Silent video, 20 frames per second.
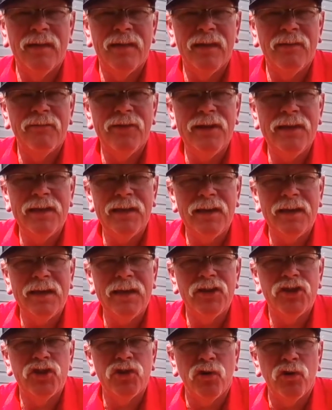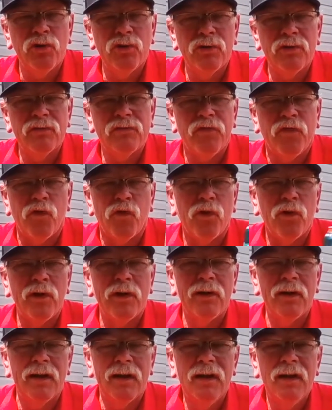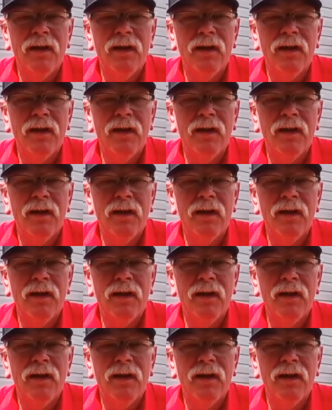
that we did a short for,